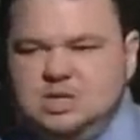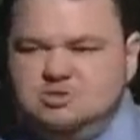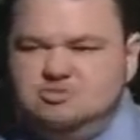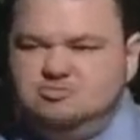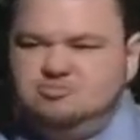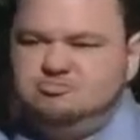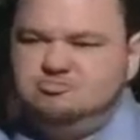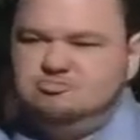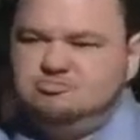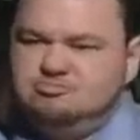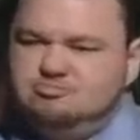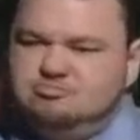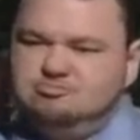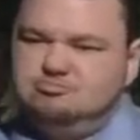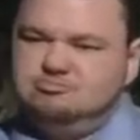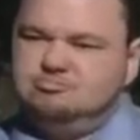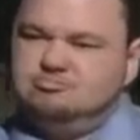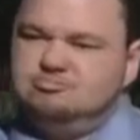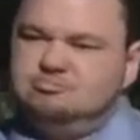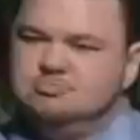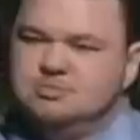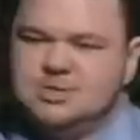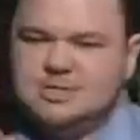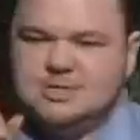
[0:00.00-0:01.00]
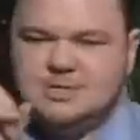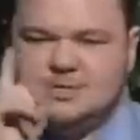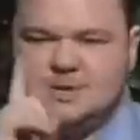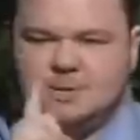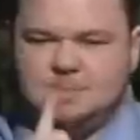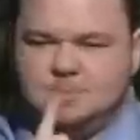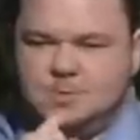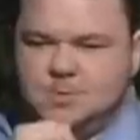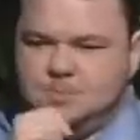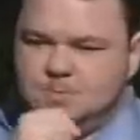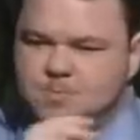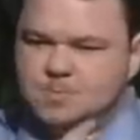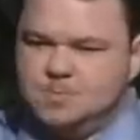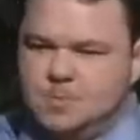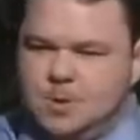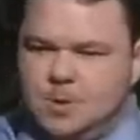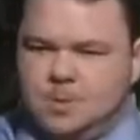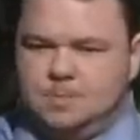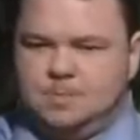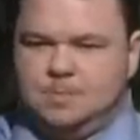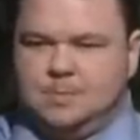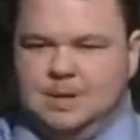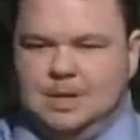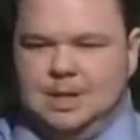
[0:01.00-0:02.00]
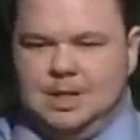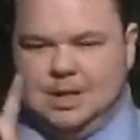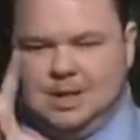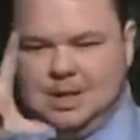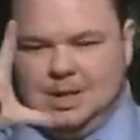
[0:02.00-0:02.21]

And they were closed for 22 years.